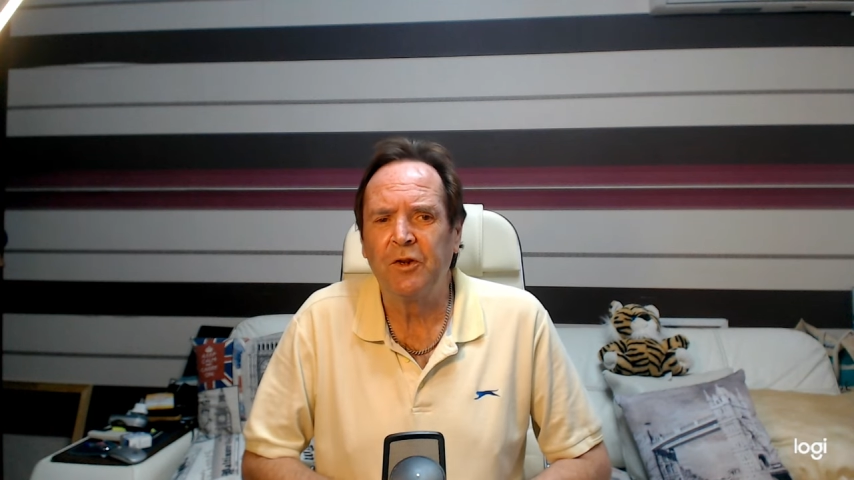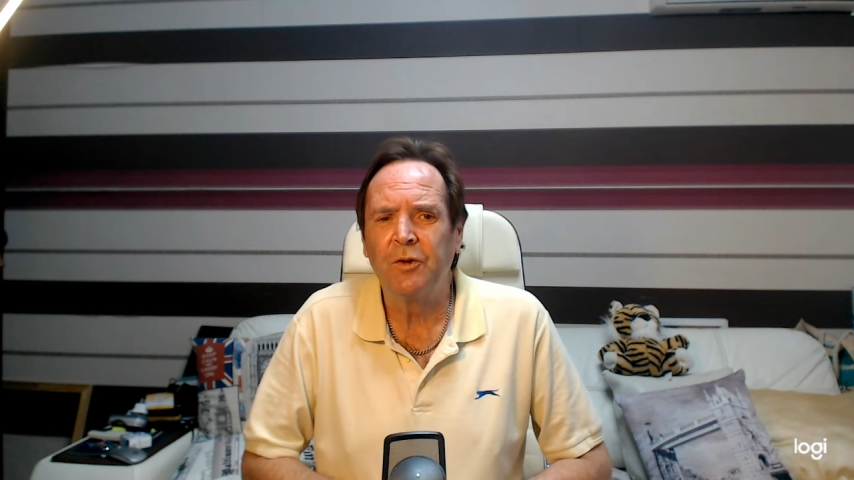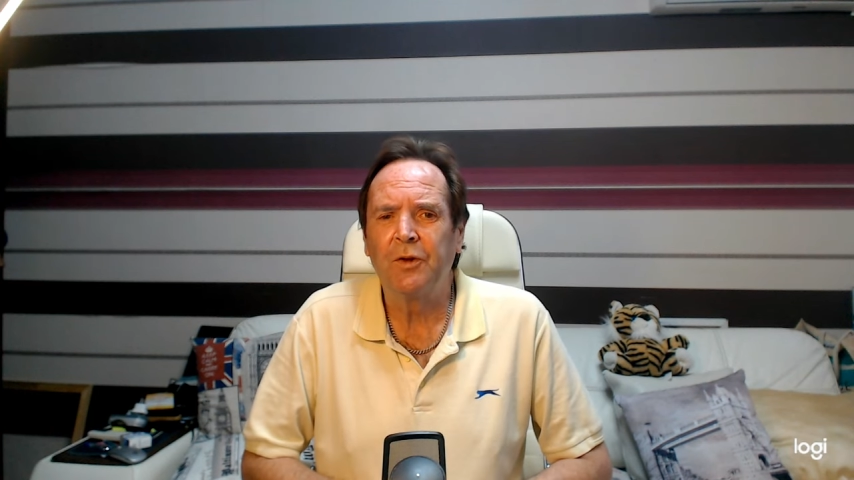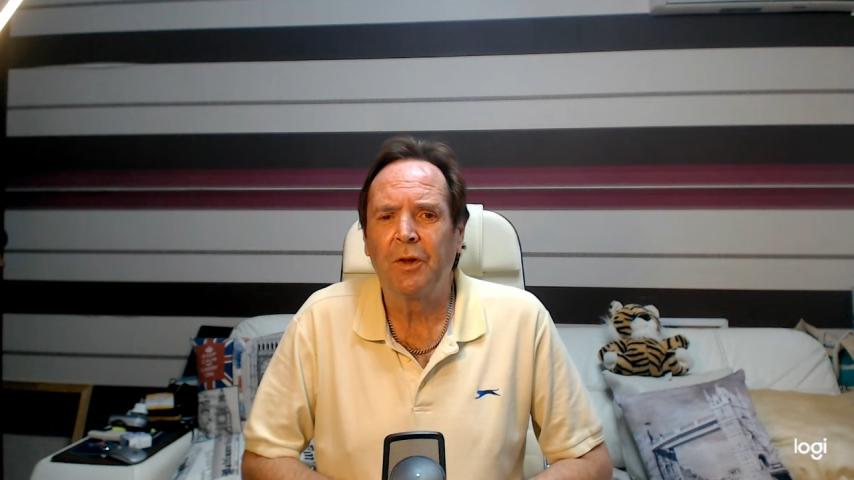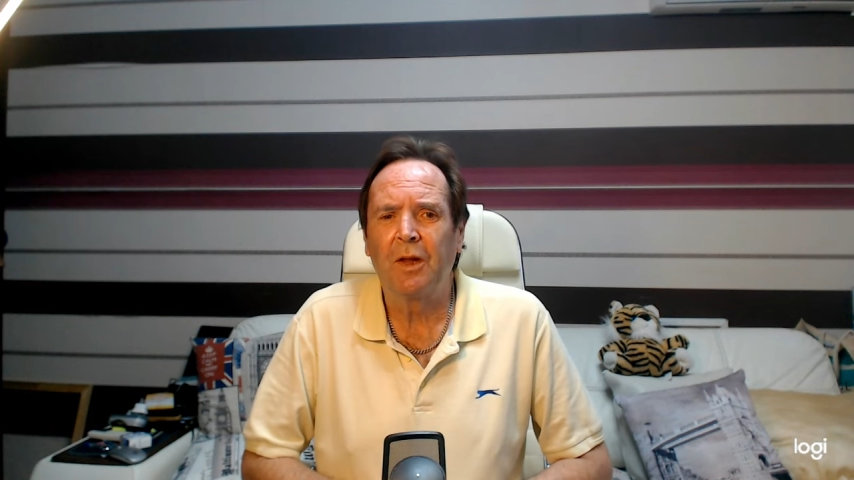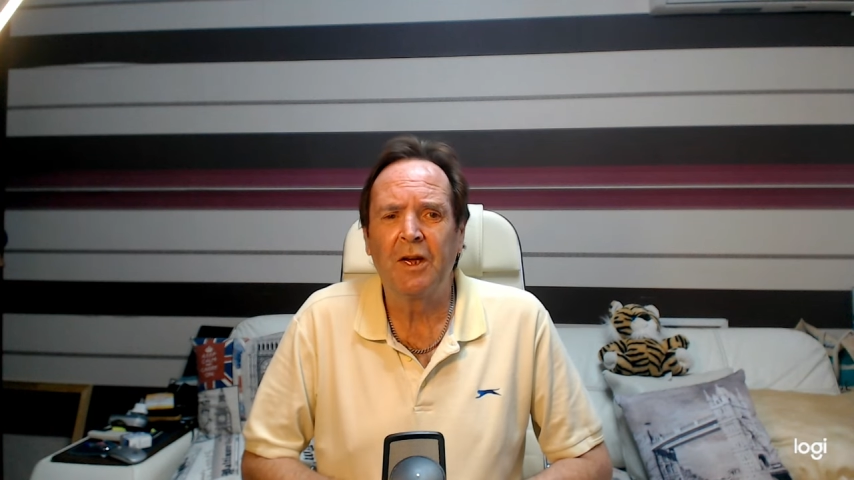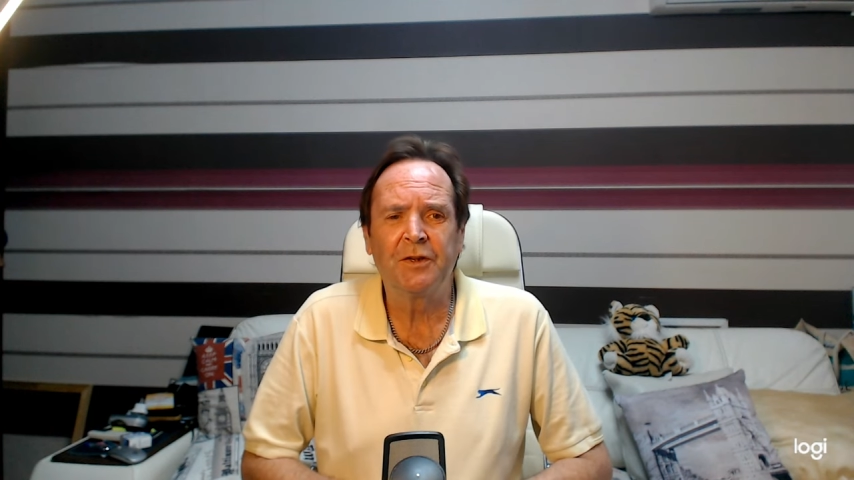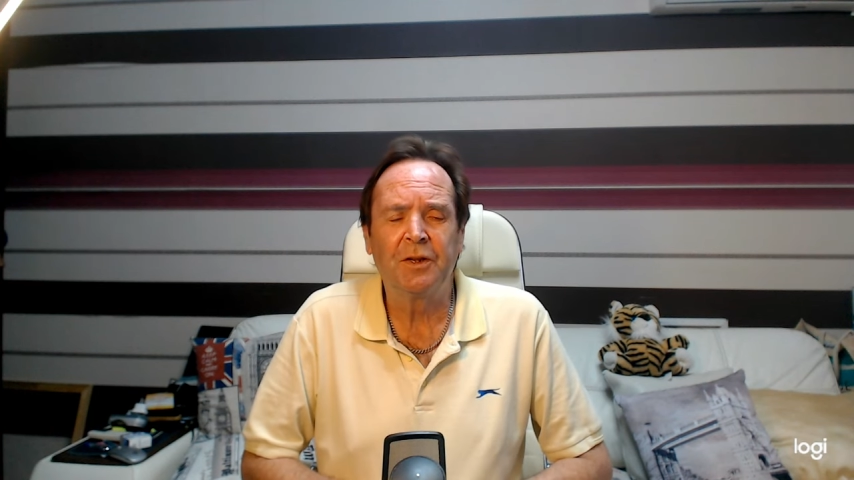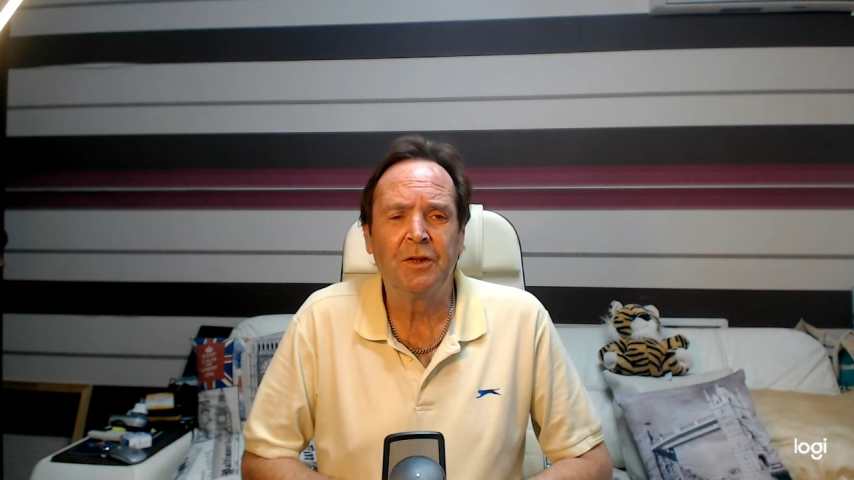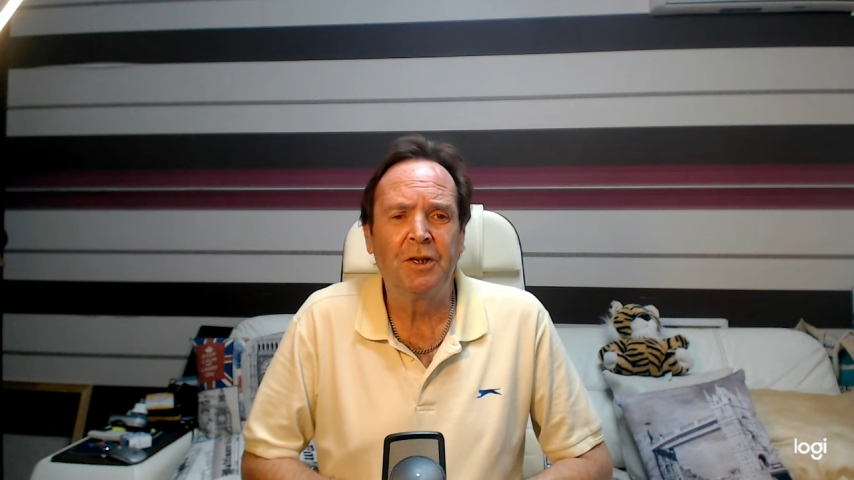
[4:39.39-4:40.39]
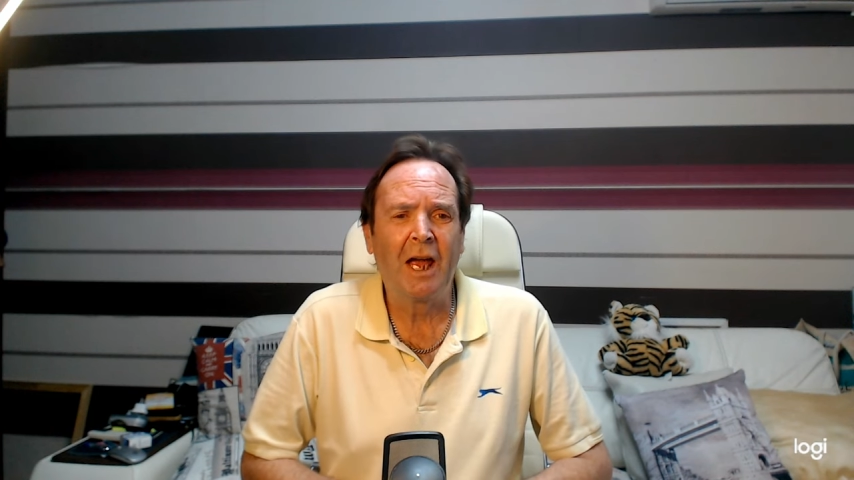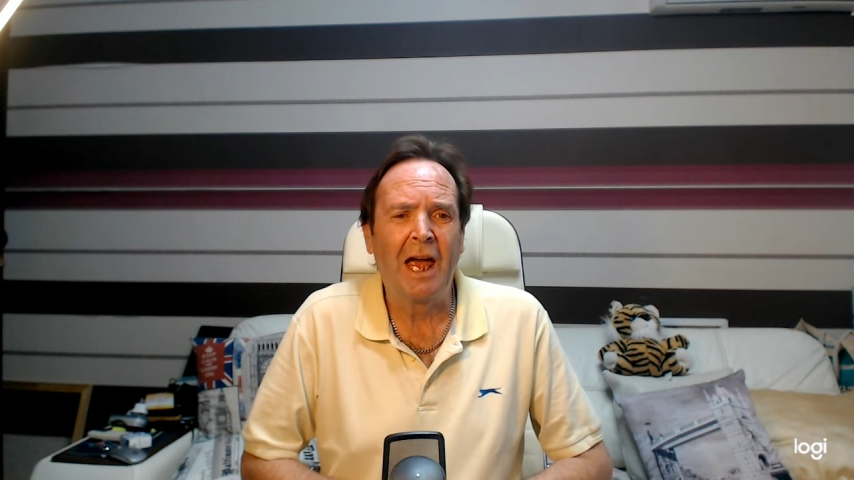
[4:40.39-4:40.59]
utilised in the